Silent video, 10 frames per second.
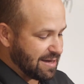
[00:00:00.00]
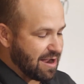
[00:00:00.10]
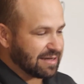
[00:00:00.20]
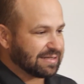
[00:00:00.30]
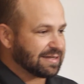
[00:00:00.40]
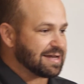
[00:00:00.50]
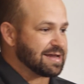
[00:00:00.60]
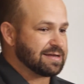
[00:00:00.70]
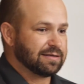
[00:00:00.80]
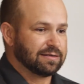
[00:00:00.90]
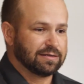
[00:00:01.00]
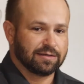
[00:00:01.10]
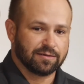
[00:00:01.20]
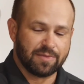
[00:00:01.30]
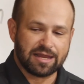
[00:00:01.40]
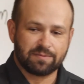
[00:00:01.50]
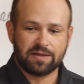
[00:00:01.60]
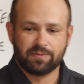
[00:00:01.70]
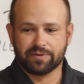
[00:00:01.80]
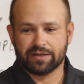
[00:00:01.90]
not say make
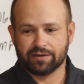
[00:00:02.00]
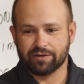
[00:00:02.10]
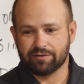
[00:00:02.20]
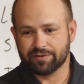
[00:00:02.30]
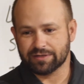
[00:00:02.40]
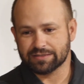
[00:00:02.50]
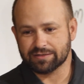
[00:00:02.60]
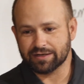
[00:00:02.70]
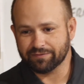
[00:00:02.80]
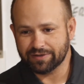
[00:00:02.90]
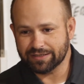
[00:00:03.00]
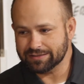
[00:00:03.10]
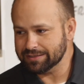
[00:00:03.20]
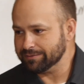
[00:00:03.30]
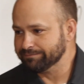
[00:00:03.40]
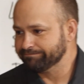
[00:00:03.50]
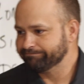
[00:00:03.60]
people that agree with us on every detail.